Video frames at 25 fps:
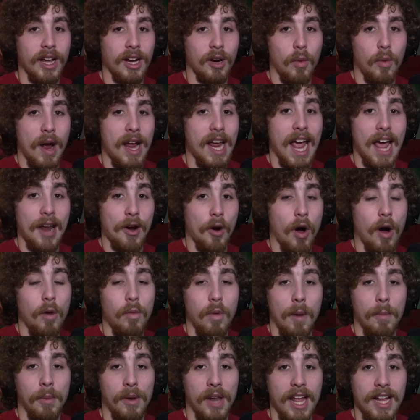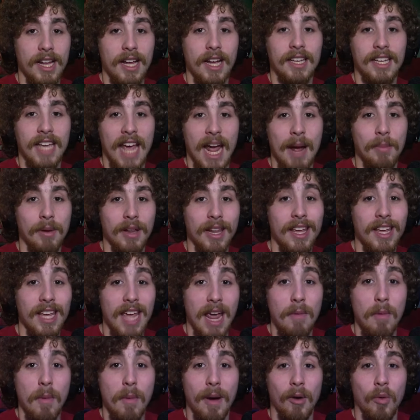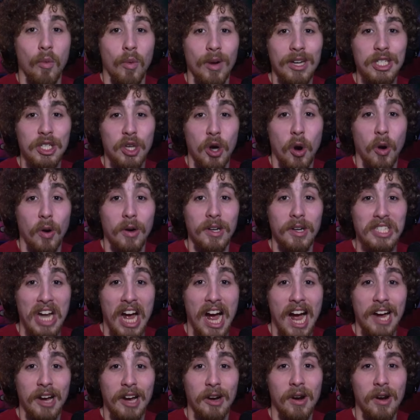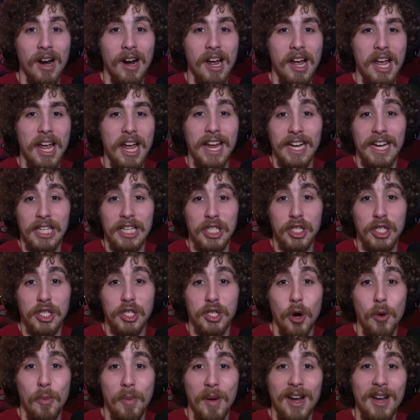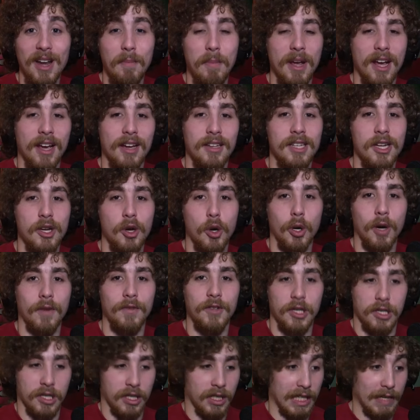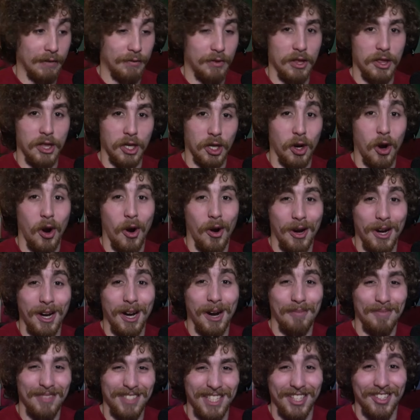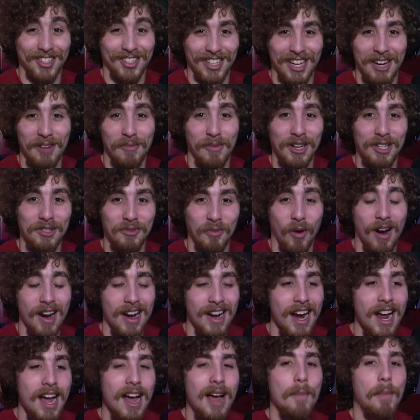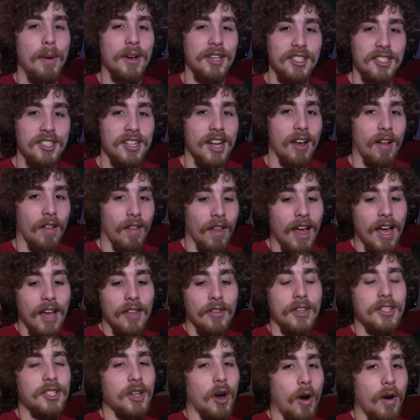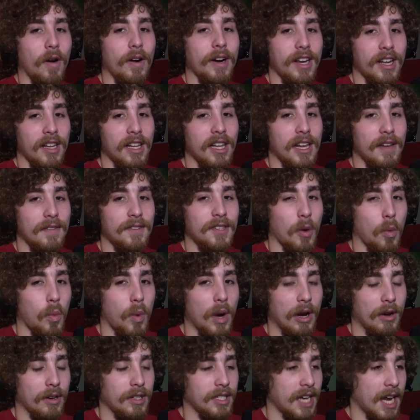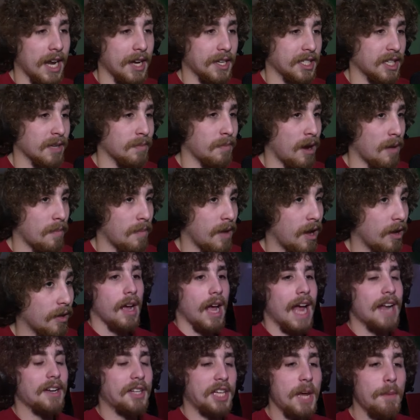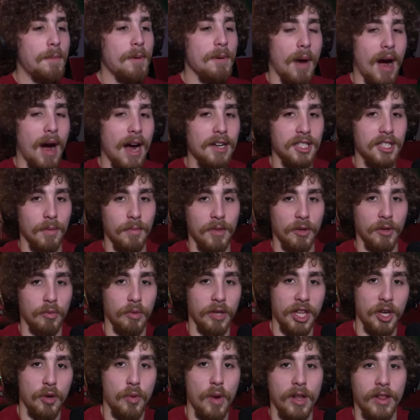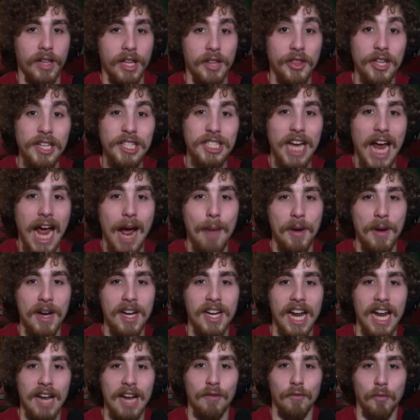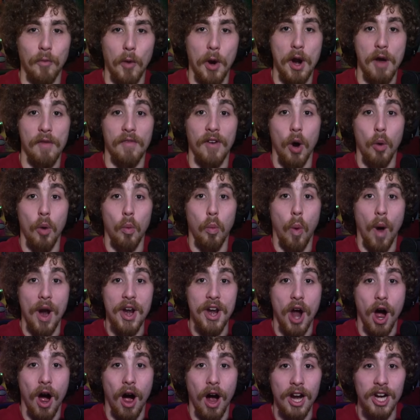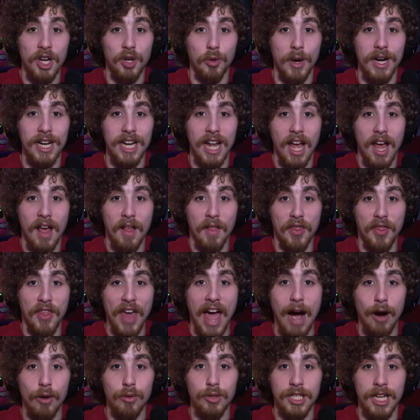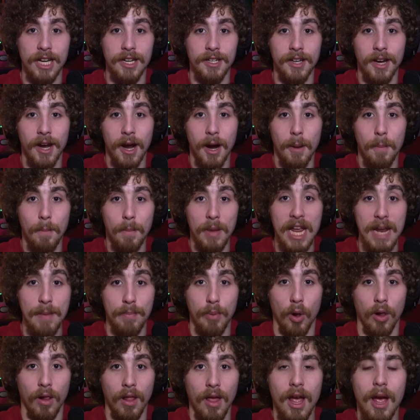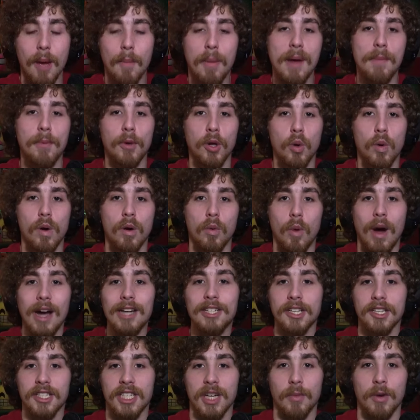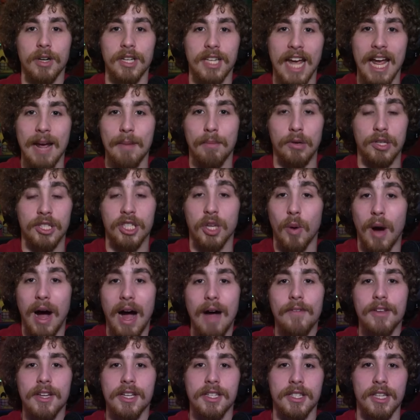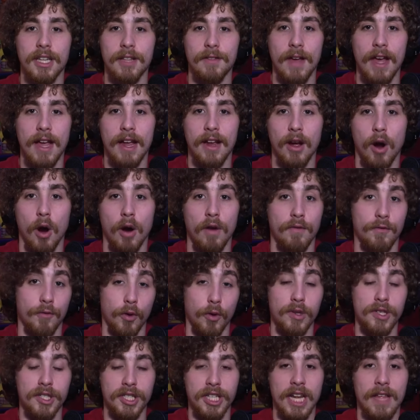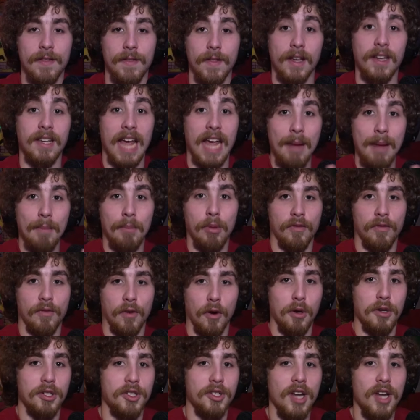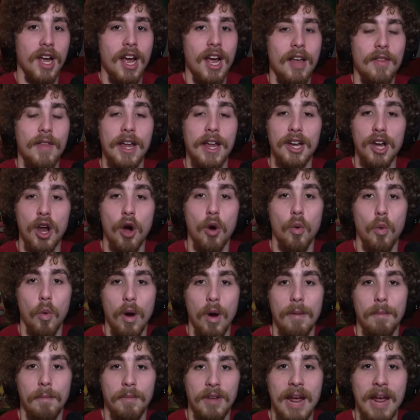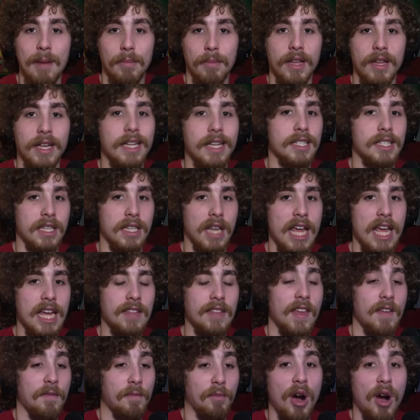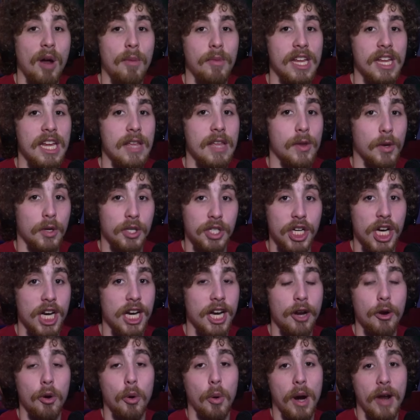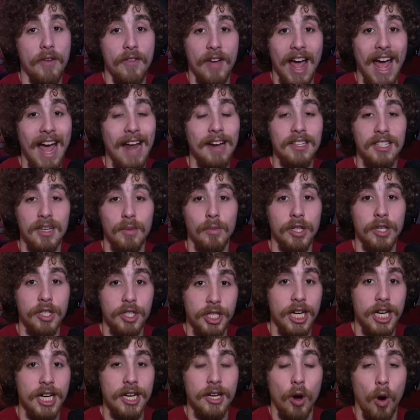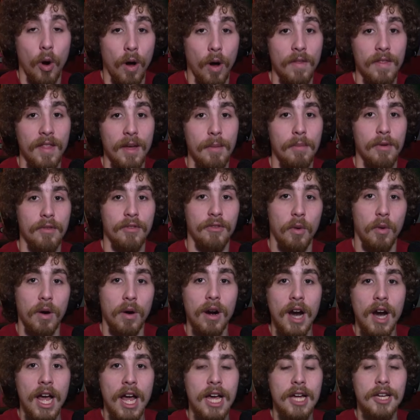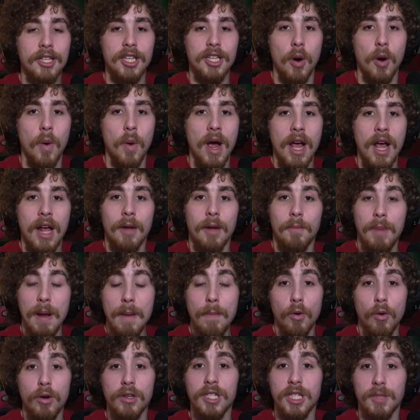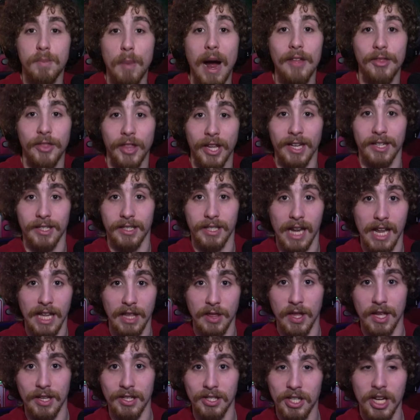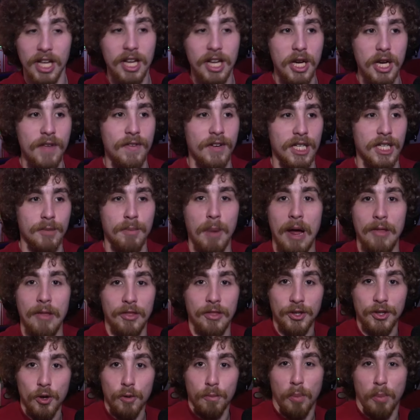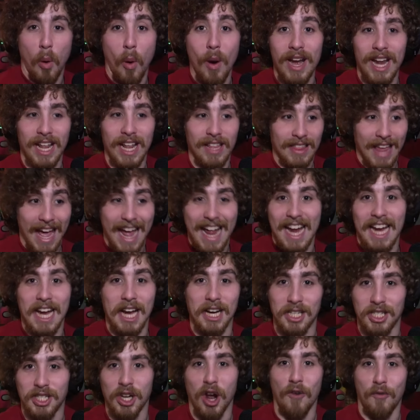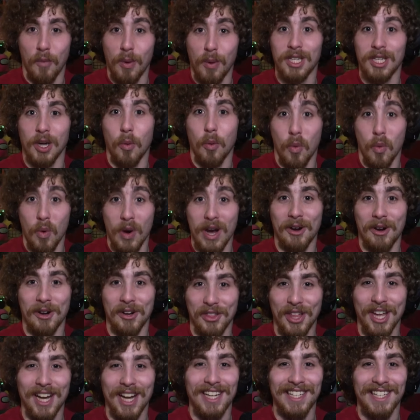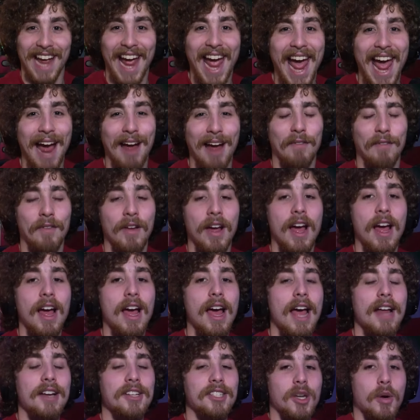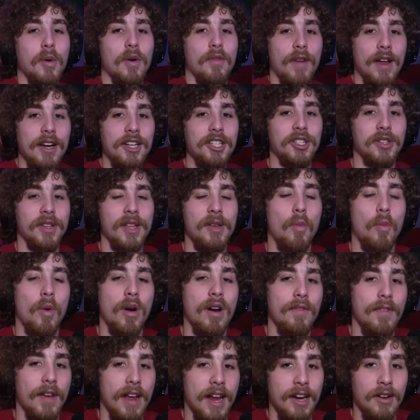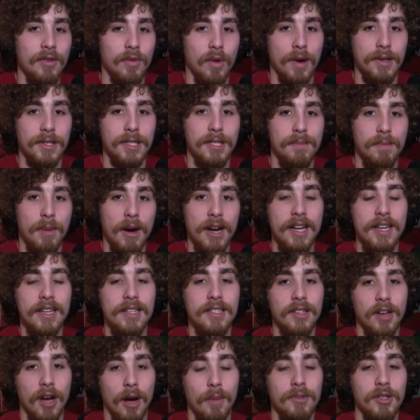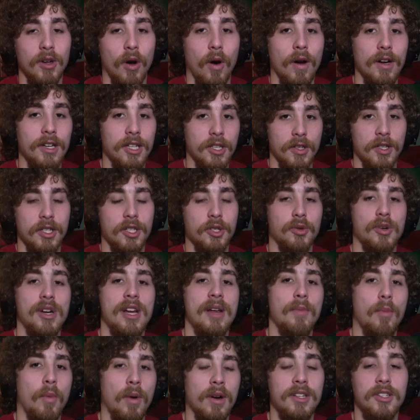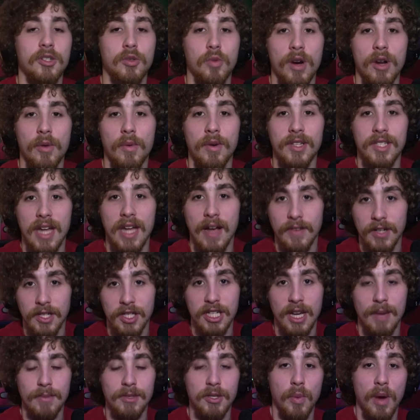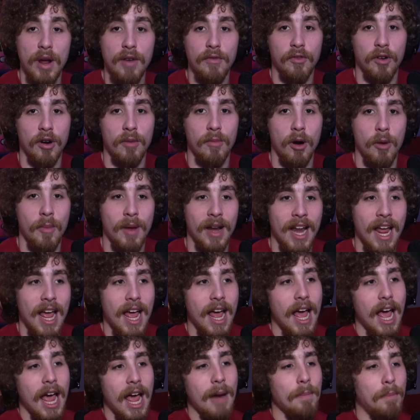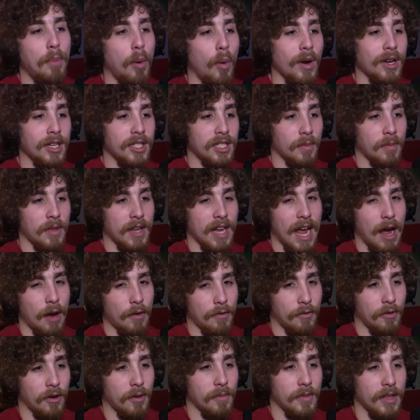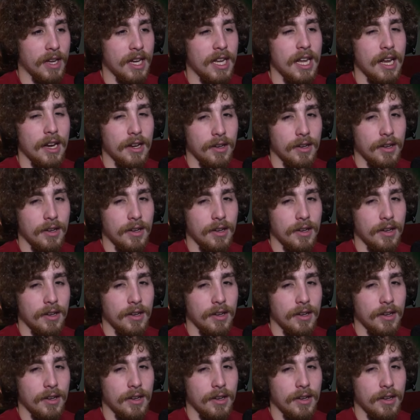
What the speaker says: away at all while playing a gambling game about which card's higher is stupid, because he could have just lifted the card up to see which one. But still, this already leaves a weird taste in my mouth. And keep in mind something really quickly. This happened in front of 100,000 people. People who are watching someone gamble, so obviously they are versed in the gamble-verse. They know what gambling is like. They've probably either cheated or have had someone cheat on them before. So, people could spot things like this. They could even spot the dude pointing. That in itself was a weird thing to have. And so eventually, one of Adin Ross's buddies comes onto the stream once 21 Savage steps away for a moment and points something out for him that he had